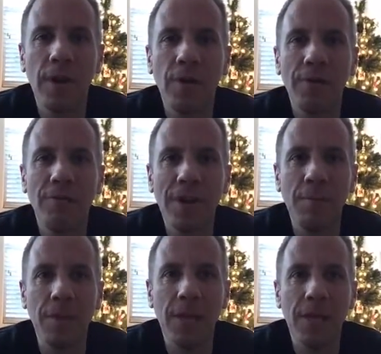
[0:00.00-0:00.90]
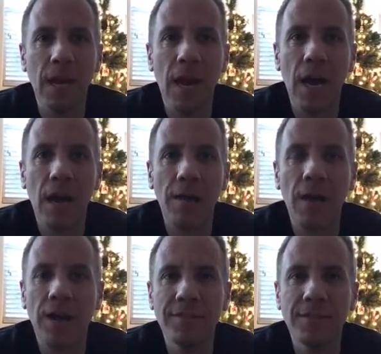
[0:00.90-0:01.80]
out with the family,
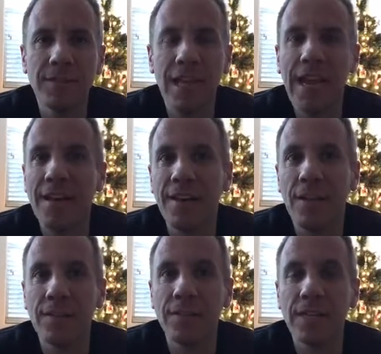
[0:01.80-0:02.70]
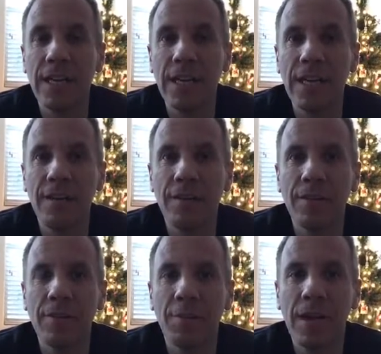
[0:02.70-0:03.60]
cousins, aunt and uncle, and
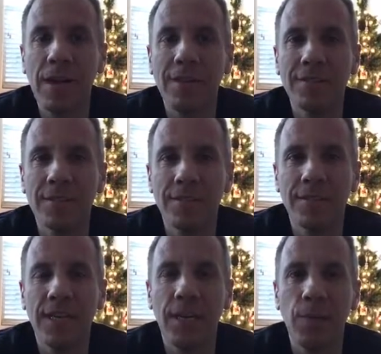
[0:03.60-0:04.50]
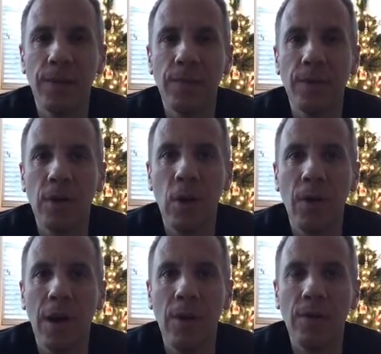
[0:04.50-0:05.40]
three of my cousins, and we would go
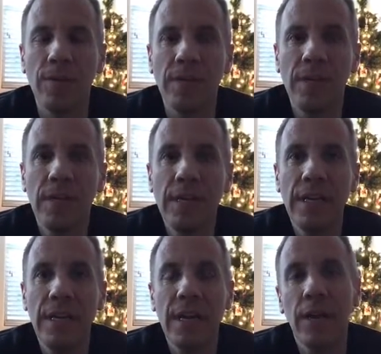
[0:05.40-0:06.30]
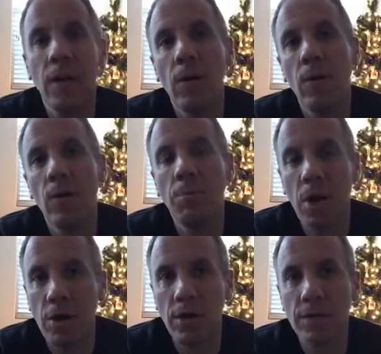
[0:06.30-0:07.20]
out and go
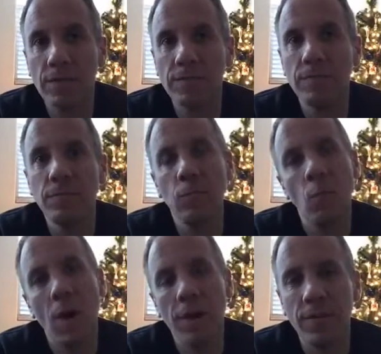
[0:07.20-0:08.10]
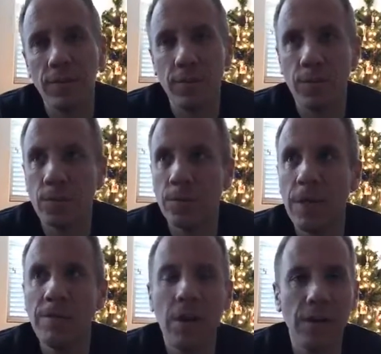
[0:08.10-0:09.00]
park, walk through
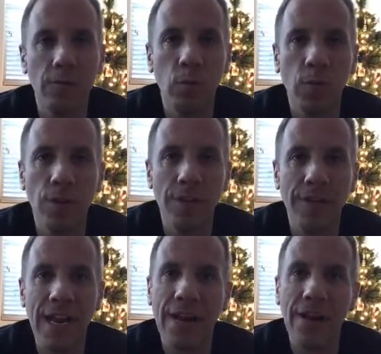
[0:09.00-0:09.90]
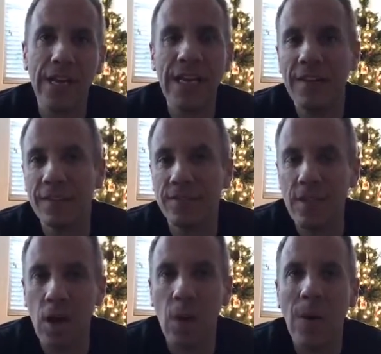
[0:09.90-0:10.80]
a ton of wooded area in the
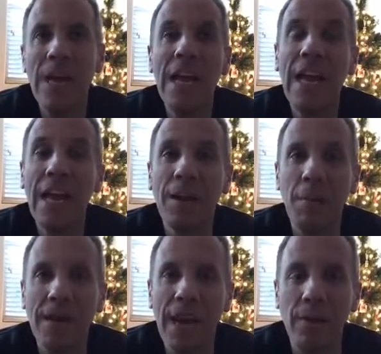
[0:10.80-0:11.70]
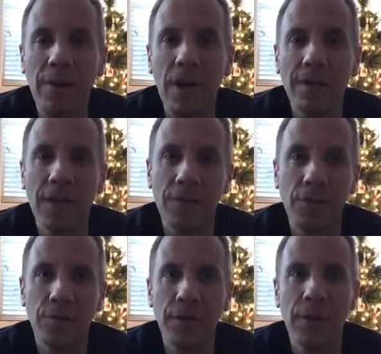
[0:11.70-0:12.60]
snow, and my dad would cut down the
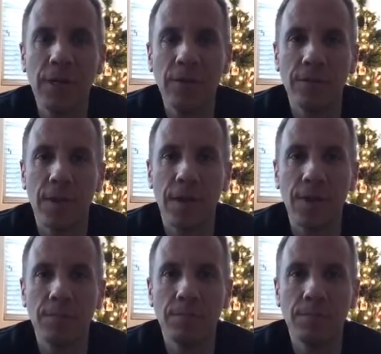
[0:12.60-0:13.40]
tree. It was a